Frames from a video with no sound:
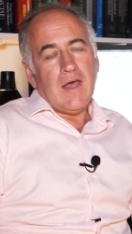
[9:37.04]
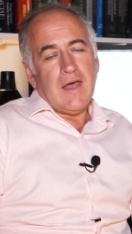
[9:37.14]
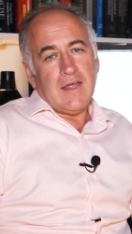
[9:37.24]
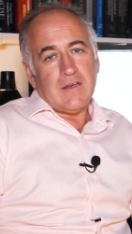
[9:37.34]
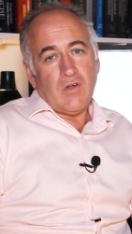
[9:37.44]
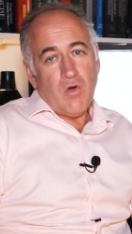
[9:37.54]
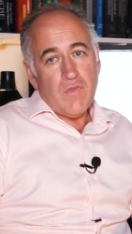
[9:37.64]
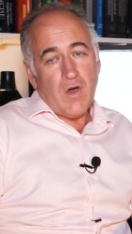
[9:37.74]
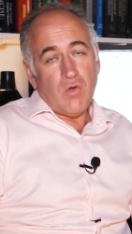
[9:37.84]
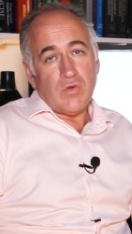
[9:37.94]
And
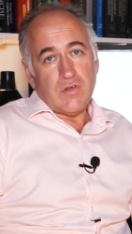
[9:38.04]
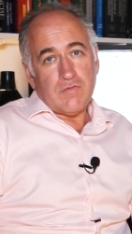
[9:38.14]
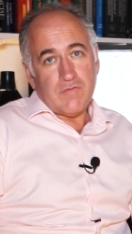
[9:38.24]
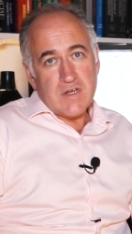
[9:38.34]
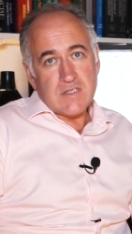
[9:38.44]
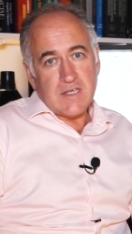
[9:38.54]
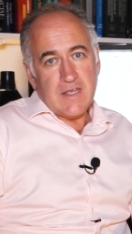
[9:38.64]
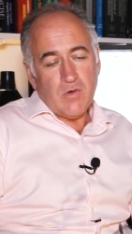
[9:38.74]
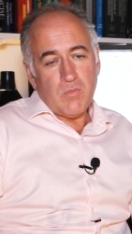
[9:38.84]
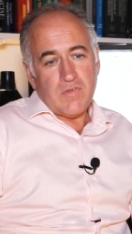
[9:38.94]
on the whole, you're free to
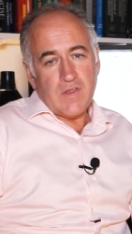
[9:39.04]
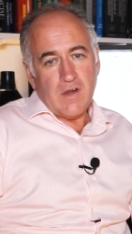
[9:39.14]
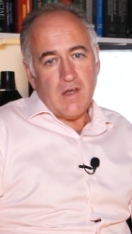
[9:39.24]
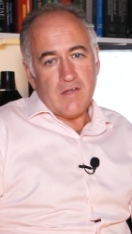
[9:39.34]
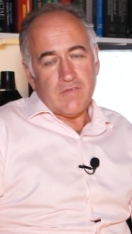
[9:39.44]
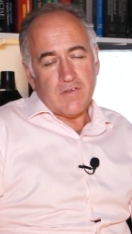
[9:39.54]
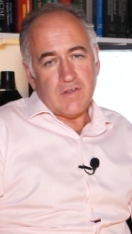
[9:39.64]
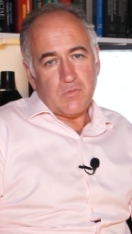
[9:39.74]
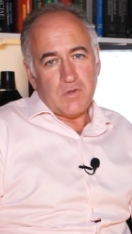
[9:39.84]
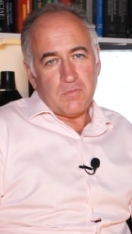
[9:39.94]
get on with your life. I
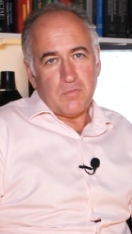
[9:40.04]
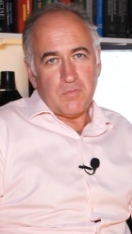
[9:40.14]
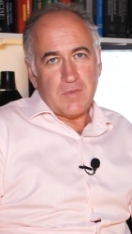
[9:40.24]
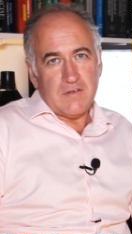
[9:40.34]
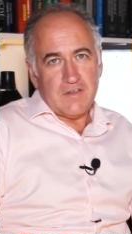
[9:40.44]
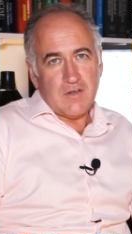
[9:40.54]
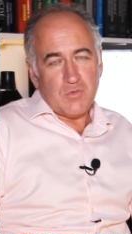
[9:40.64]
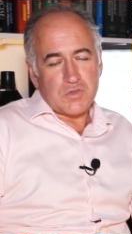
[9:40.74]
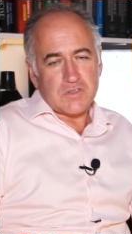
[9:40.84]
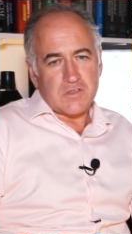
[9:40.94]
think we'd be
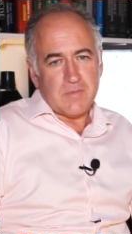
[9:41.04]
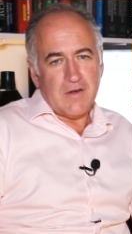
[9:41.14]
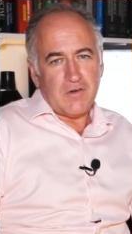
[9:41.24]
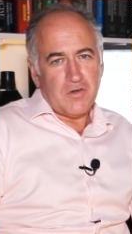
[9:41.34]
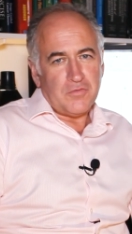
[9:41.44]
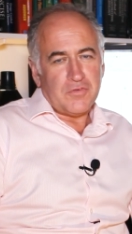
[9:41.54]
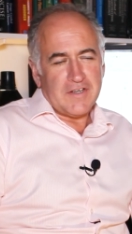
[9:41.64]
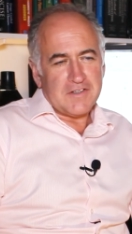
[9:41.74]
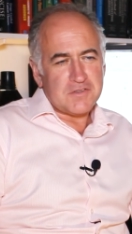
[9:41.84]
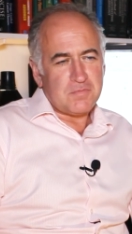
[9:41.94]
cautious about
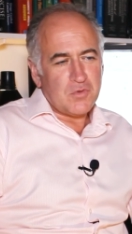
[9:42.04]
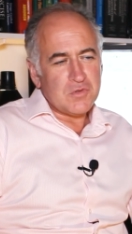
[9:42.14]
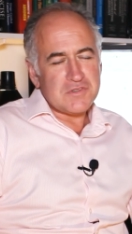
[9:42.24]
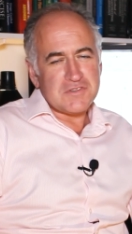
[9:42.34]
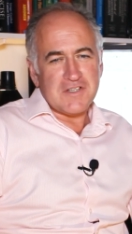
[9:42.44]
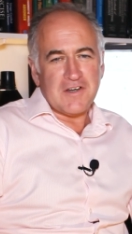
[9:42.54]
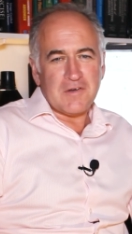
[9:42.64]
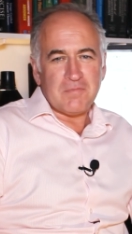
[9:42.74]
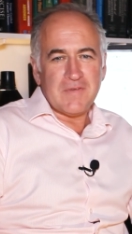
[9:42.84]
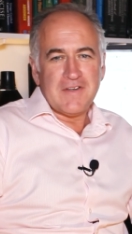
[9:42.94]
contact sports
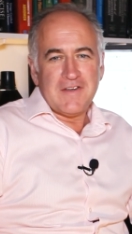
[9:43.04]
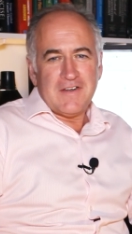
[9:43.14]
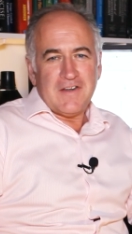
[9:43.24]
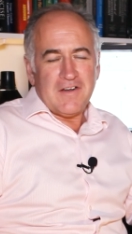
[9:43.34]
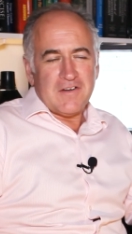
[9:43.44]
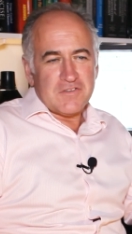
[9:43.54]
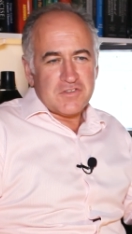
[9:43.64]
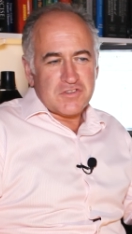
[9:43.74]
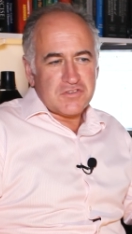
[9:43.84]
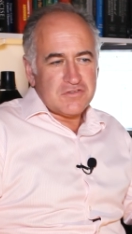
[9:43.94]

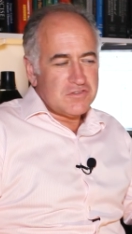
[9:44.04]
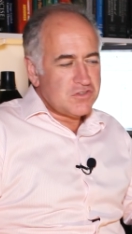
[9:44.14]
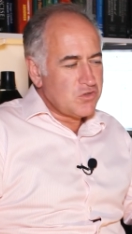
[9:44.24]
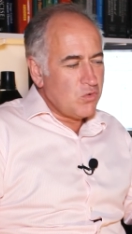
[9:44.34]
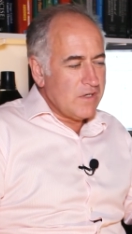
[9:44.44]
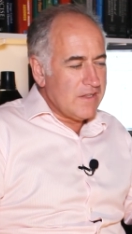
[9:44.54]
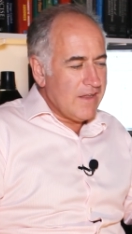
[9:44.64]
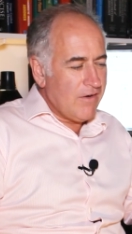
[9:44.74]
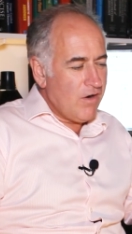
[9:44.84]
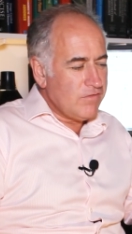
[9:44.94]
shortly
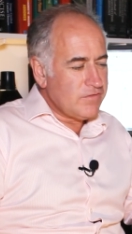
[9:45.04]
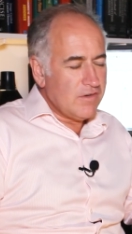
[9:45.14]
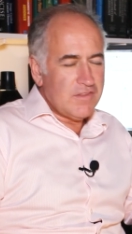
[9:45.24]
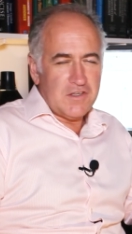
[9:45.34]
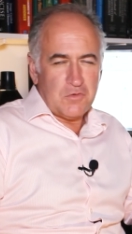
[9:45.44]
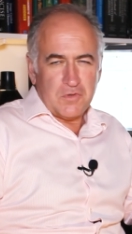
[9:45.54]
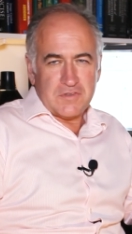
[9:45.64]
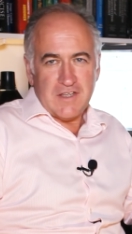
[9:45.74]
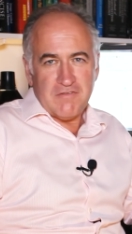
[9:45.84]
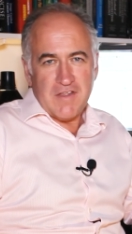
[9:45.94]
thereafter. I think you'd
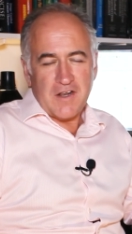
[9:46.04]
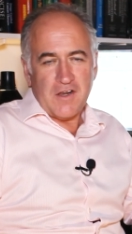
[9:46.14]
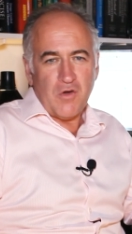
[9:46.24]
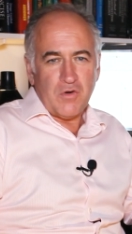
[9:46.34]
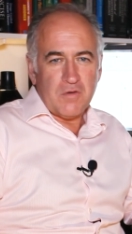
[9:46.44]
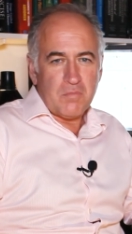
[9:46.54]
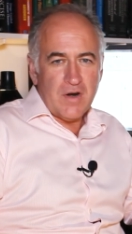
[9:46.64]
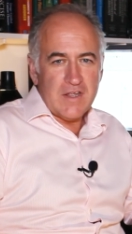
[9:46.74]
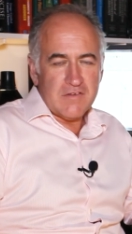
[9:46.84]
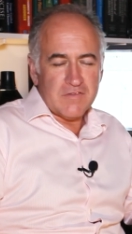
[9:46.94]
want to give that a longer
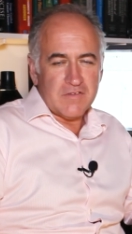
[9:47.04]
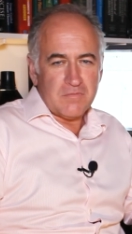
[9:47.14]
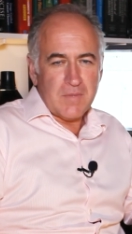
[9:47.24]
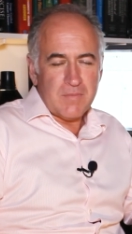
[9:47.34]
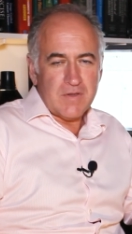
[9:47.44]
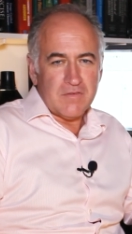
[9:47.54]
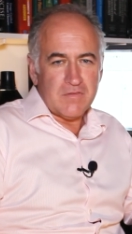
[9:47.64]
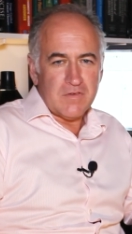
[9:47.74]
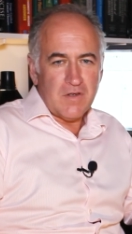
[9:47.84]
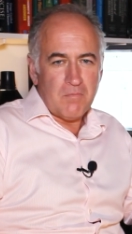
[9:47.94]
break, maybe
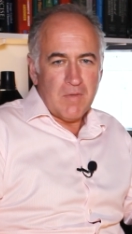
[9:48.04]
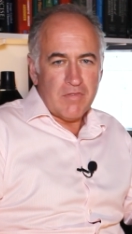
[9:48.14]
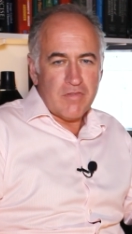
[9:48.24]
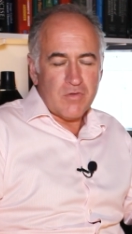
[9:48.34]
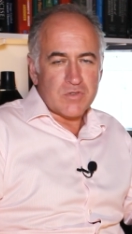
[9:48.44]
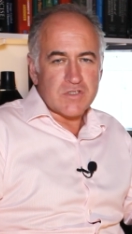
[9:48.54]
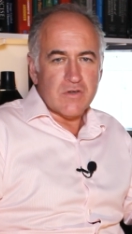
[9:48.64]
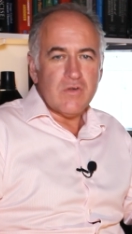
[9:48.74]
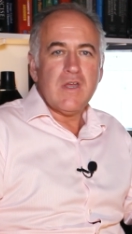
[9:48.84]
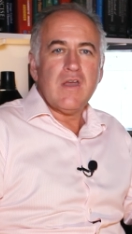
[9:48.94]
a month or
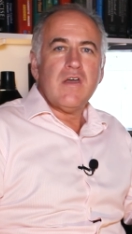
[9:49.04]
two.